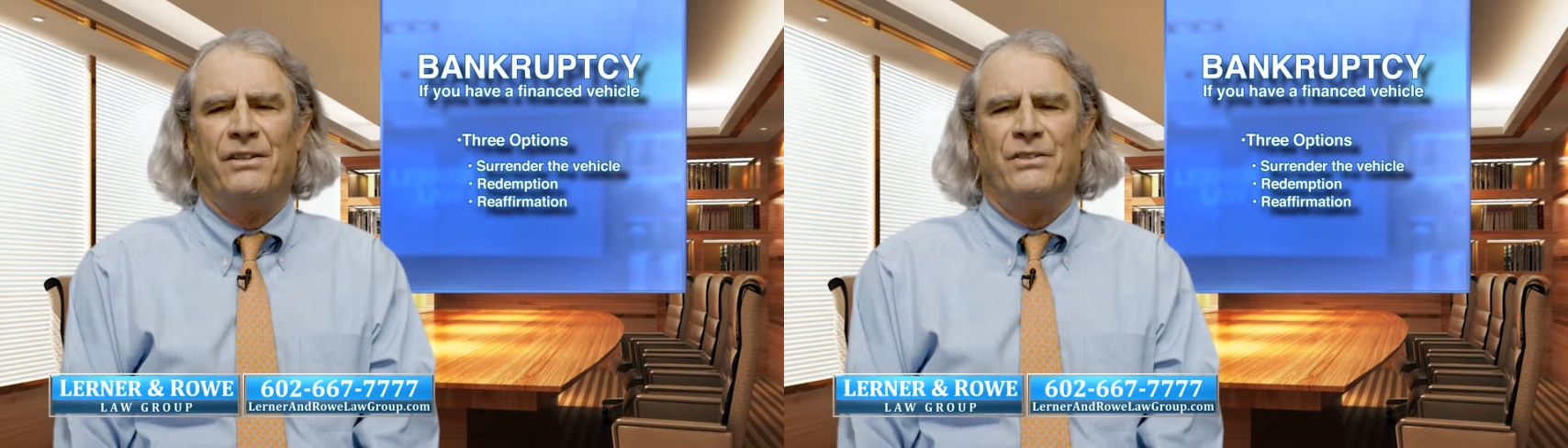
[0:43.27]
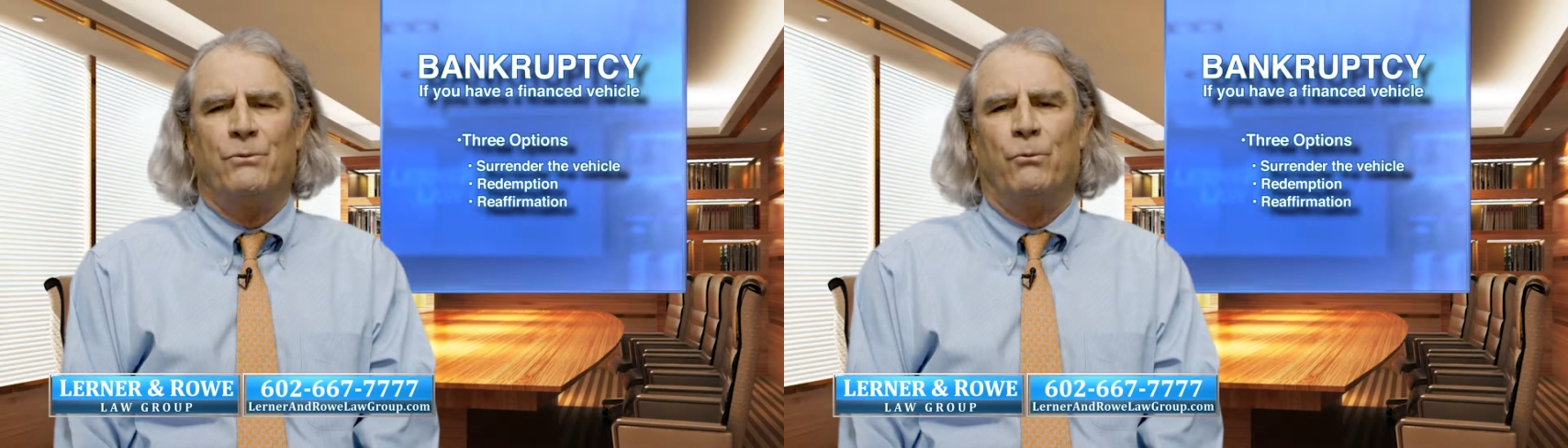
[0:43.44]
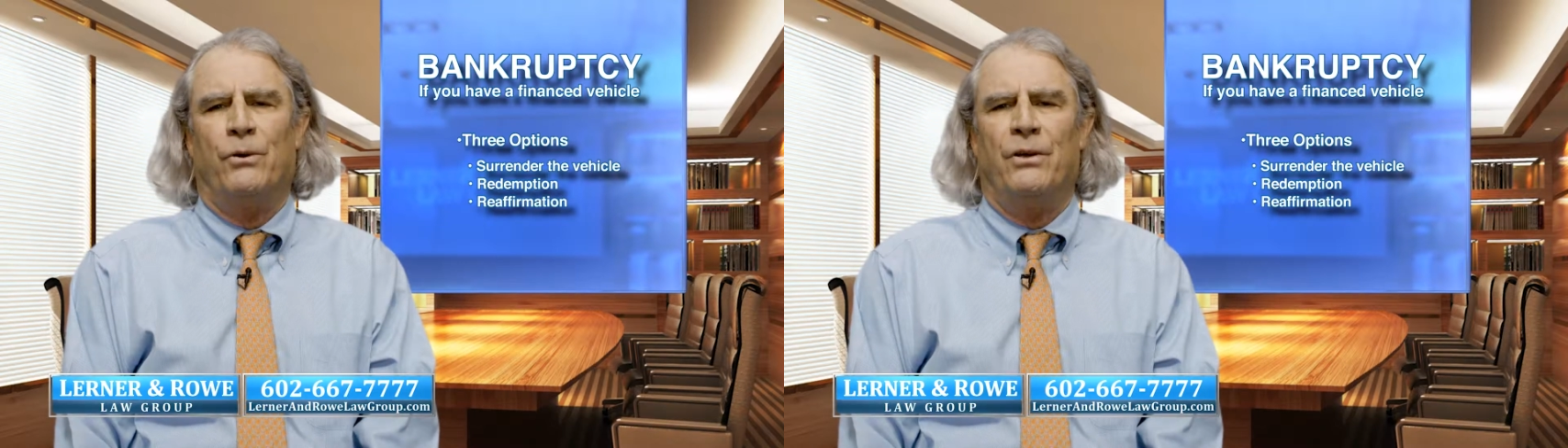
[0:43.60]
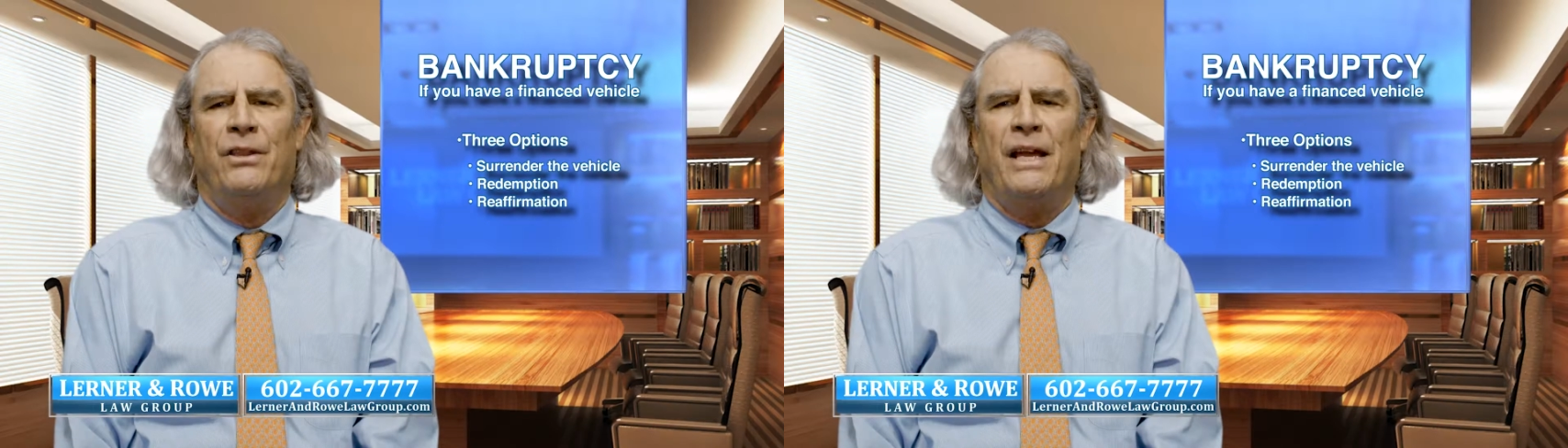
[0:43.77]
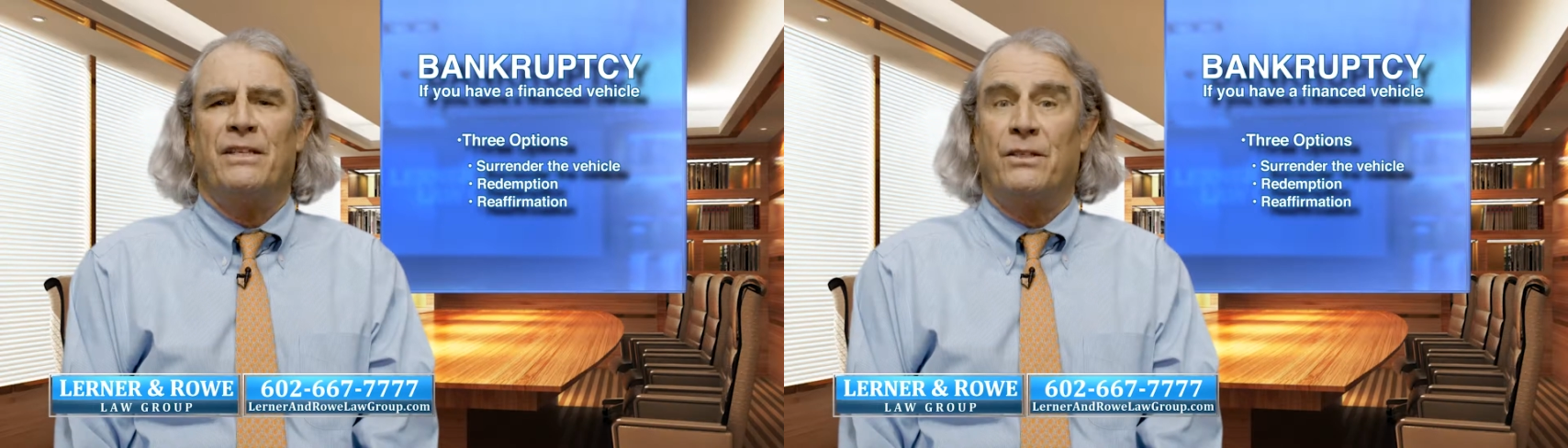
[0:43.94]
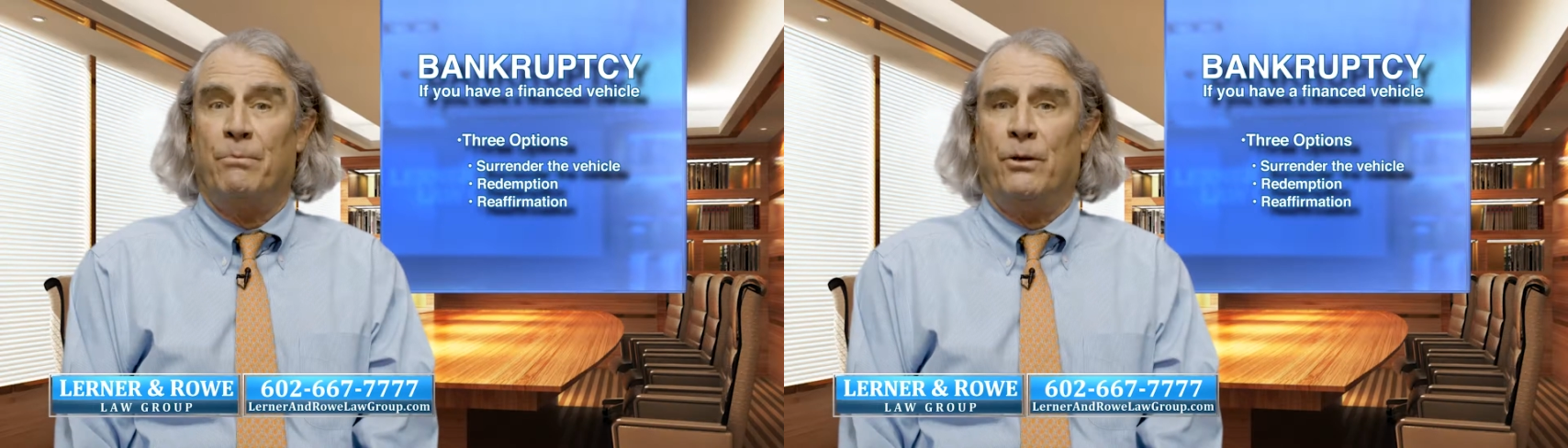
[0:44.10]
is worth
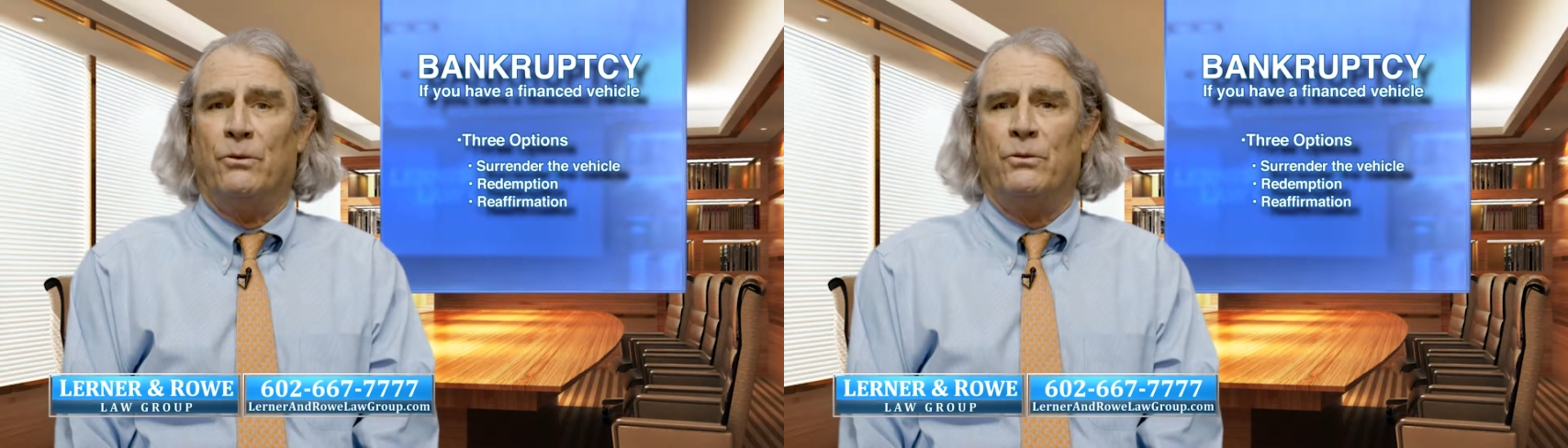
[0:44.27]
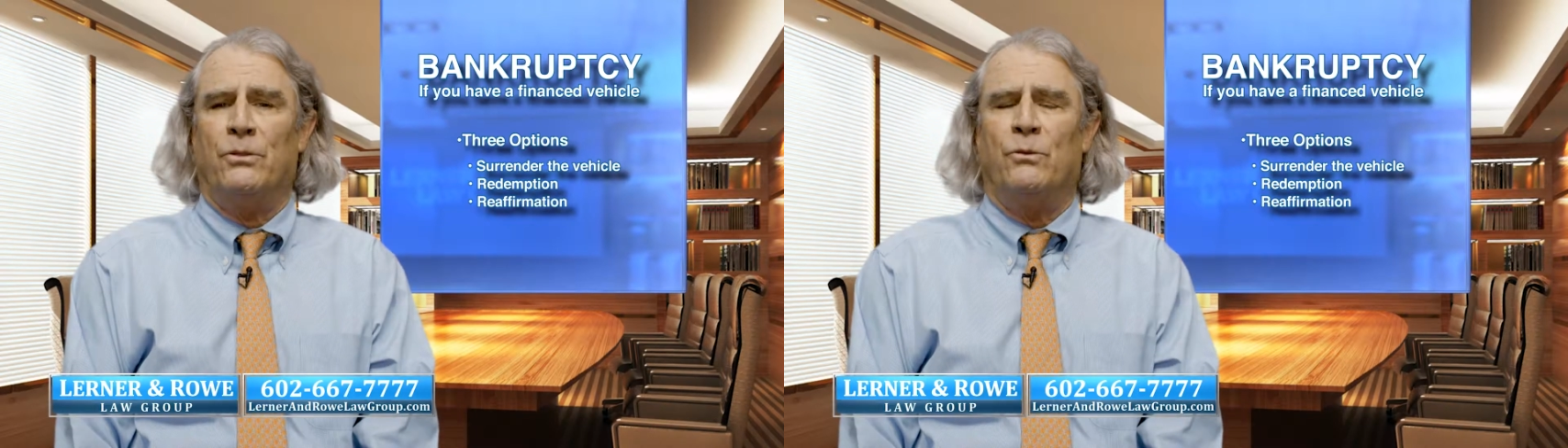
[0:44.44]
as opposed